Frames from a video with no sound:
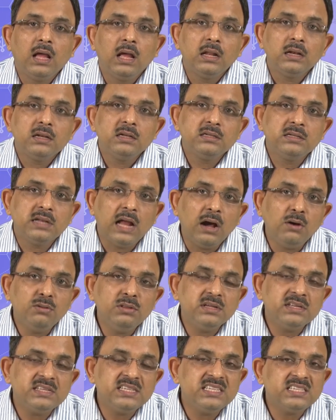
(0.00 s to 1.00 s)
Now the
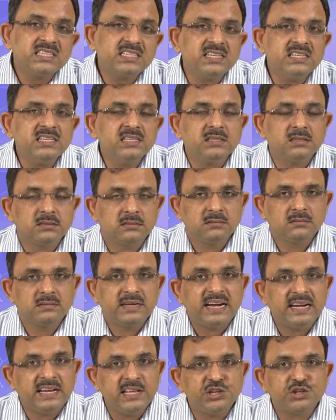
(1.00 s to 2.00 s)
recent
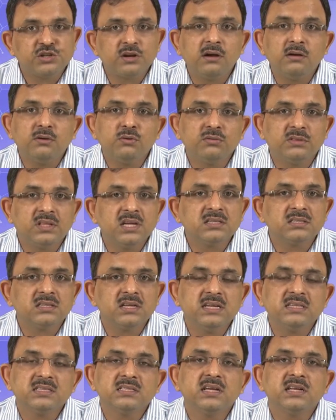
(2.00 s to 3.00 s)
Addition to this
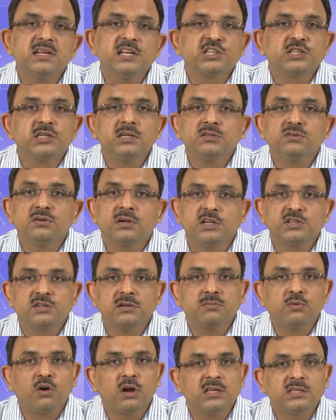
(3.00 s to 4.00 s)
is the National Education
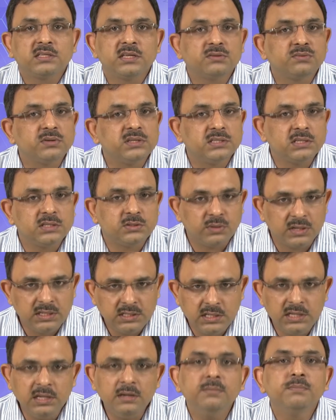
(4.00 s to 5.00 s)
Policy
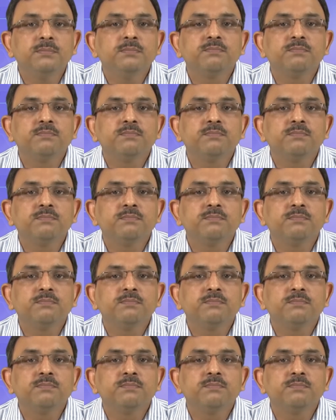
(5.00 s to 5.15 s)
2020